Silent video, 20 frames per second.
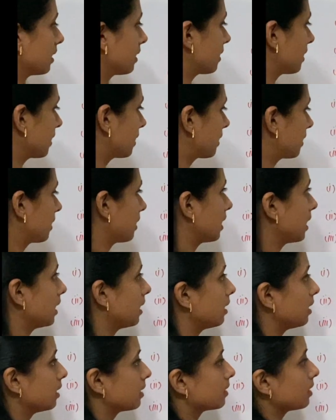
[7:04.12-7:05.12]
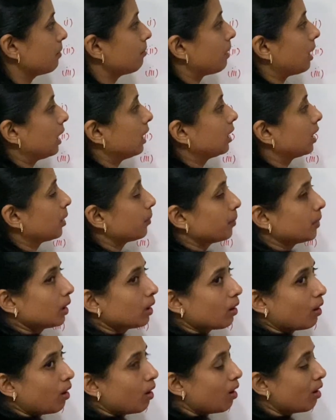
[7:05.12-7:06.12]
16 is a multiple
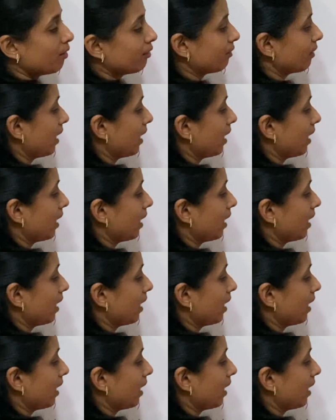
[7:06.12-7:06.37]
of